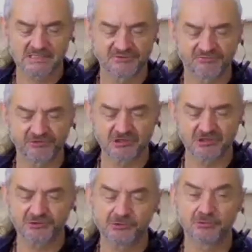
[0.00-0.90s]
It's a
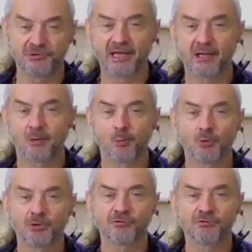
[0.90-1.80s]
vertical
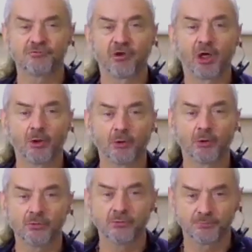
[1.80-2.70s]
downward
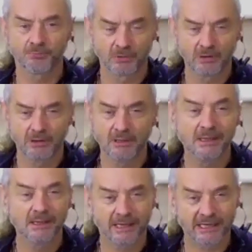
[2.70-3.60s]
flow
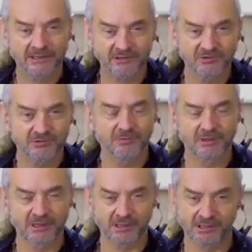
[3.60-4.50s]
at
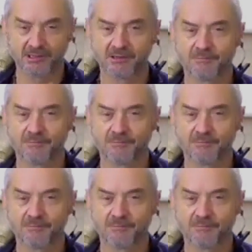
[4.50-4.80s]
the